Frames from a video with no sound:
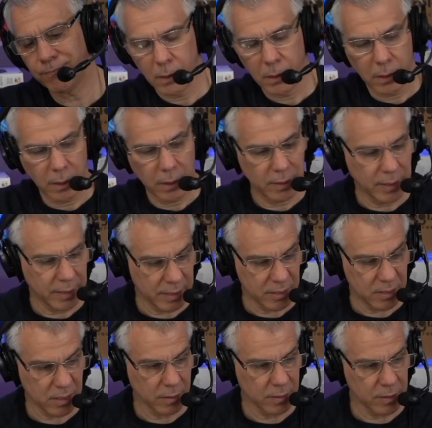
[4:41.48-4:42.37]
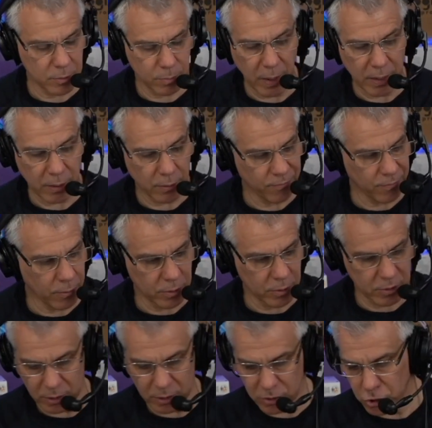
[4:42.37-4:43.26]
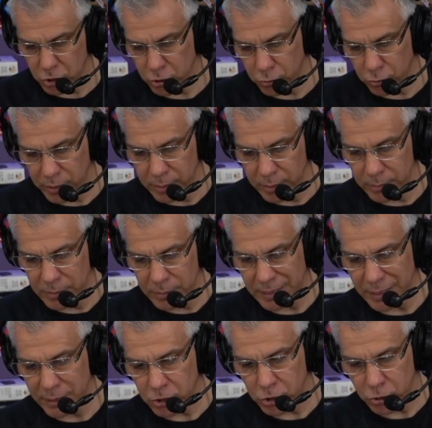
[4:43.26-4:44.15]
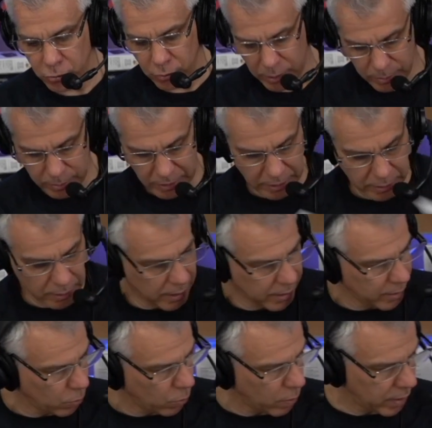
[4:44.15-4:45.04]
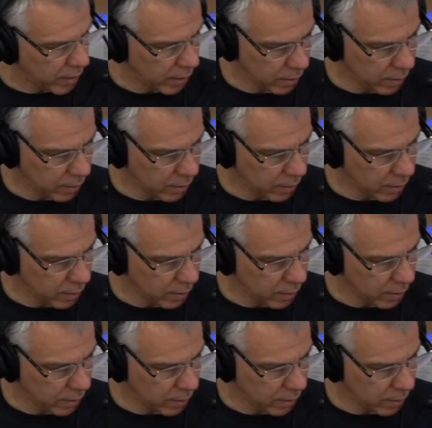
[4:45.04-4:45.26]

And like I said, this microphone is extremely, extremely lightweight.